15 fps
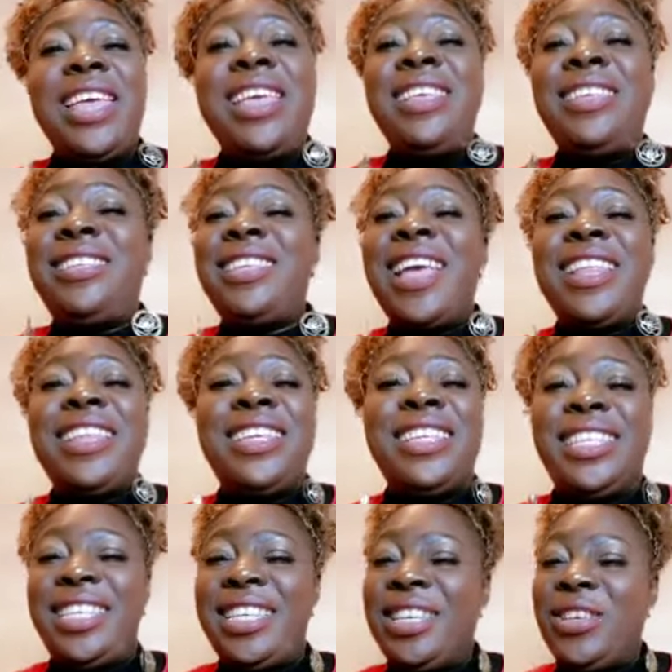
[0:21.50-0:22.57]
is there
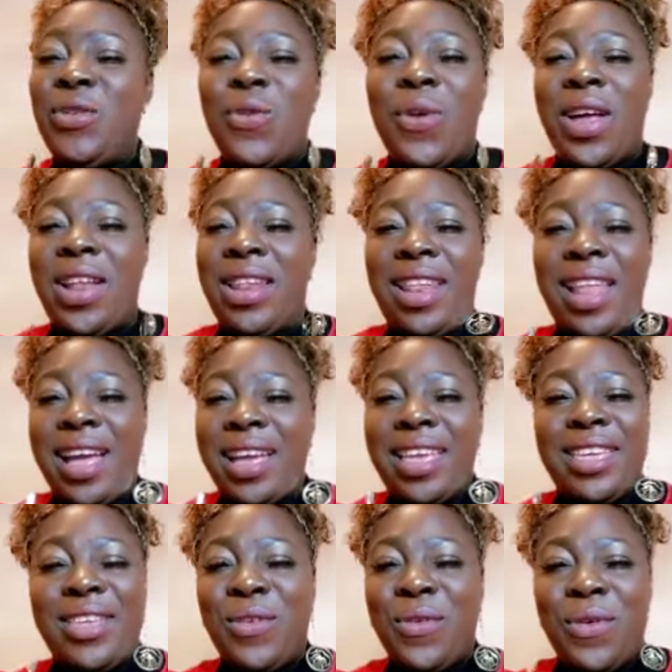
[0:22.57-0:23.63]
anything you are
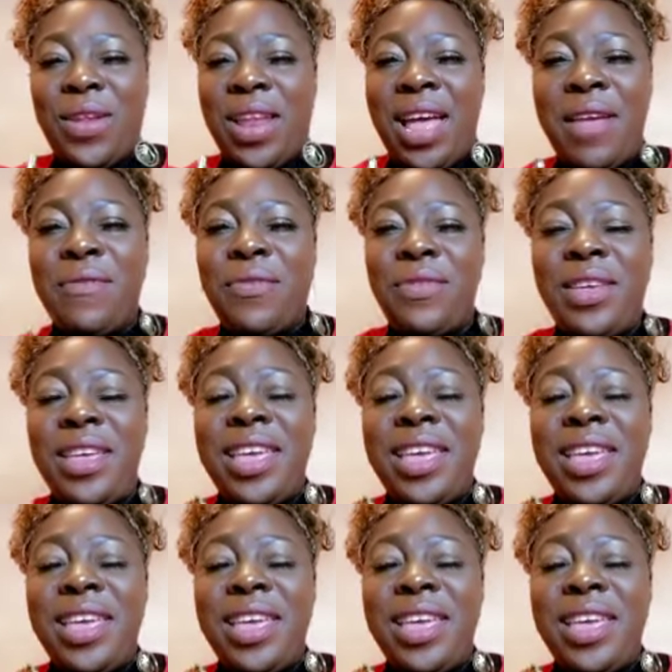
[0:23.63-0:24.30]
lacking in your life?